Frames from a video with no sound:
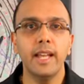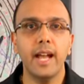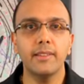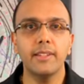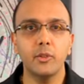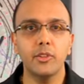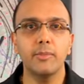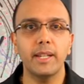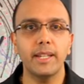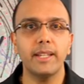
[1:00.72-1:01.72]
As a
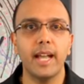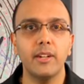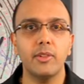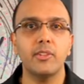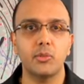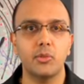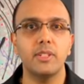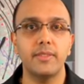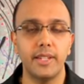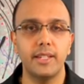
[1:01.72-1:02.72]
cosmetic and
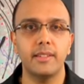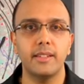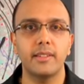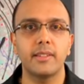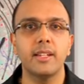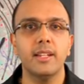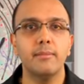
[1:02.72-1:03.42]
restorative dentist,